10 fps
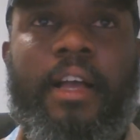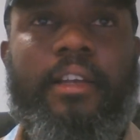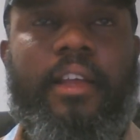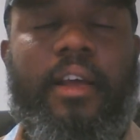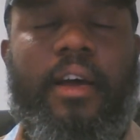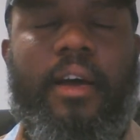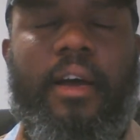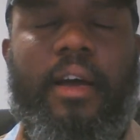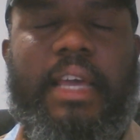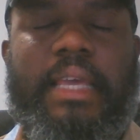There are
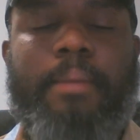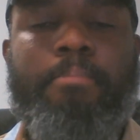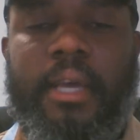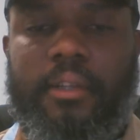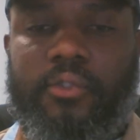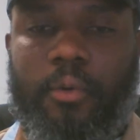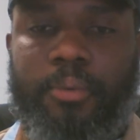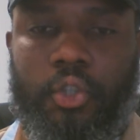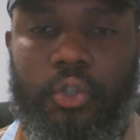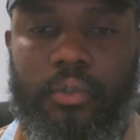immense
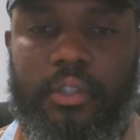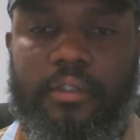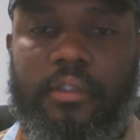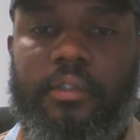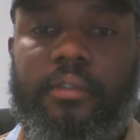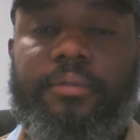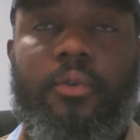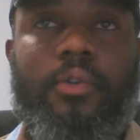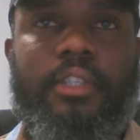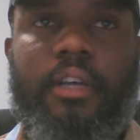opportunities
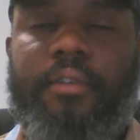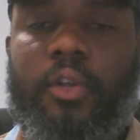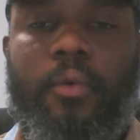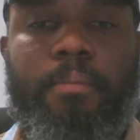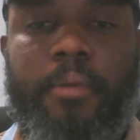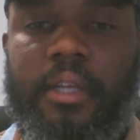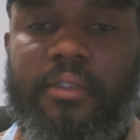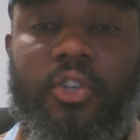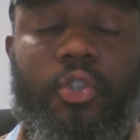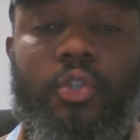for development,
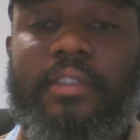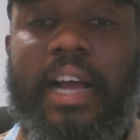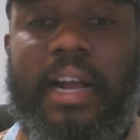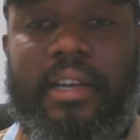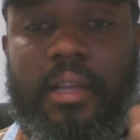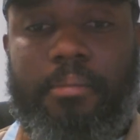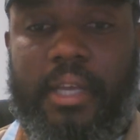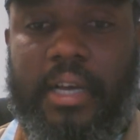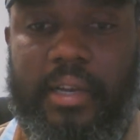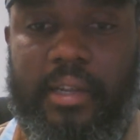not just
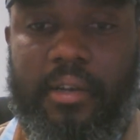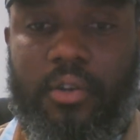academically,